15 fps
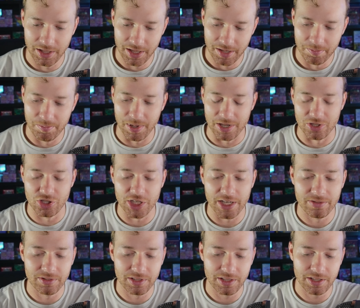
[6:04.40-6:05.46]
But
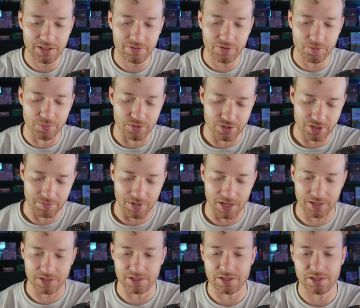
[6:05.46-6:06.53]
generally, for booster
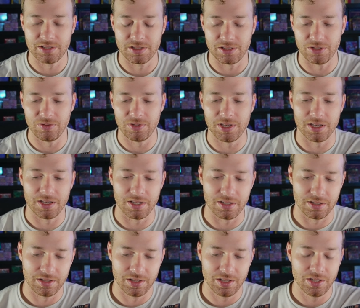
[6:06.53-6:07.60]
boxes, you
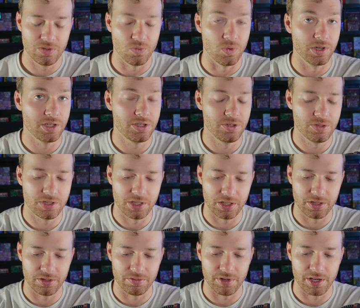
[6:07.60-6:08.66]
get one to two
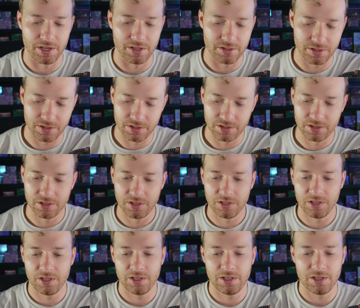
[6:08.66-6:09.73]
secret rares,
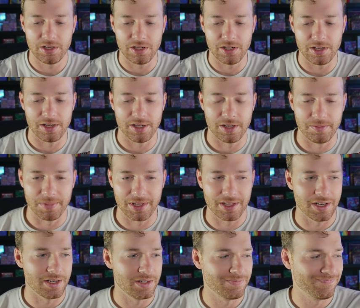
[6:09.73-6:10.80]
um, and
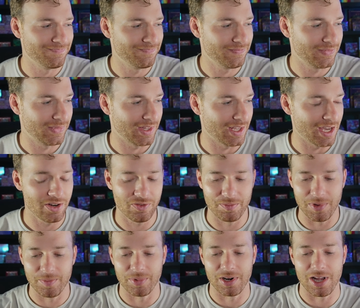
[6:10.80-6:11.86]
then I don't
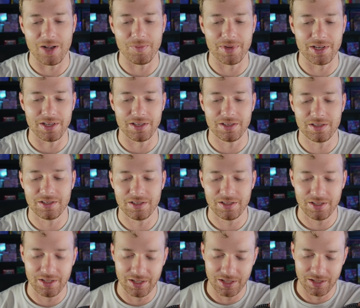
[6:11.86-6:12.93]
remember how many
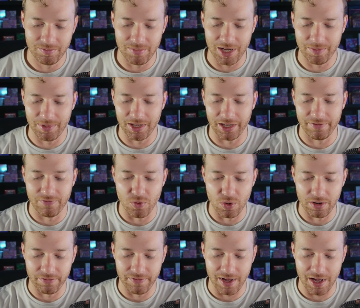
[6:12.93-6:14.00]
might have been like four
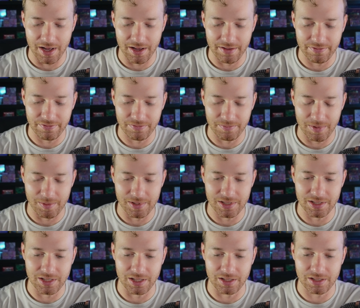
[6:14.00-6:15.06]
or five, maybe
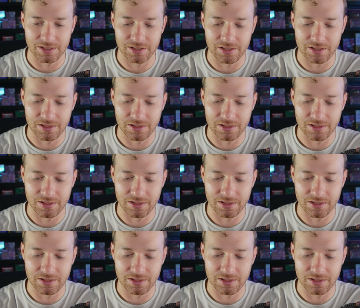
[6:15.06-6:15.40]
six.